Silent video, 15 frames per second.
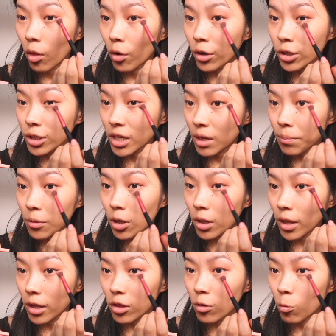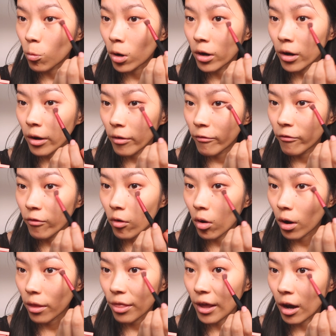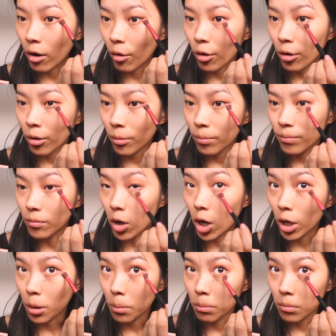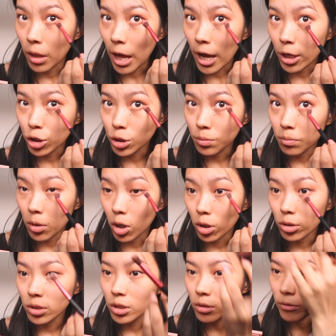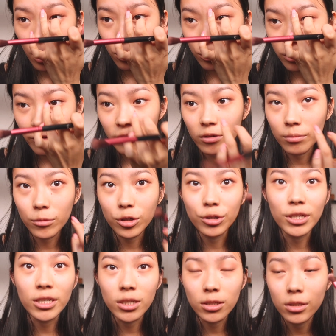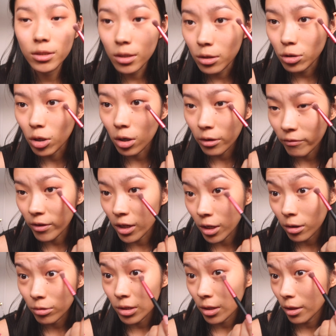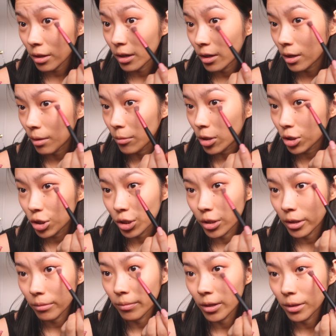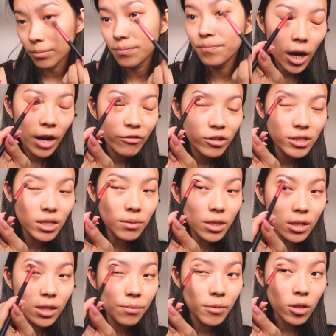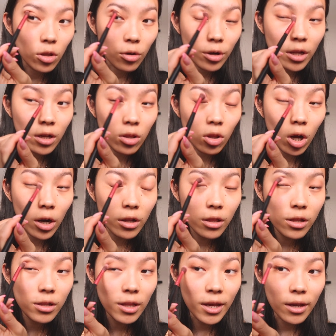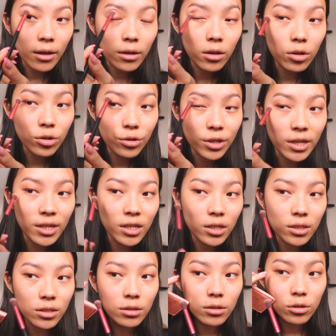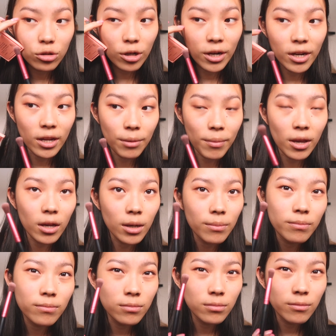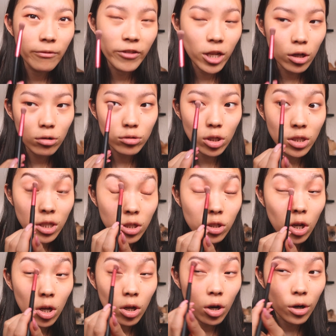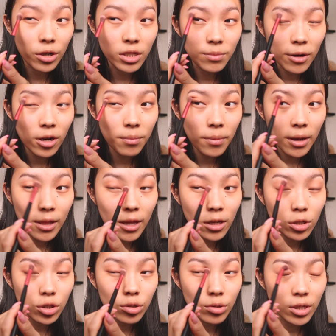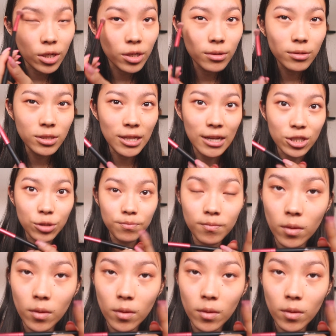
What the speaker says: learned to keep it on like the 1/4 outer bottom lash part. I learned it from Korean TikTok videos, I think. I'm not sure, but I've recently been learning a lot of the like Korean trending makeup videos on TikTok are inspired by like douyin slash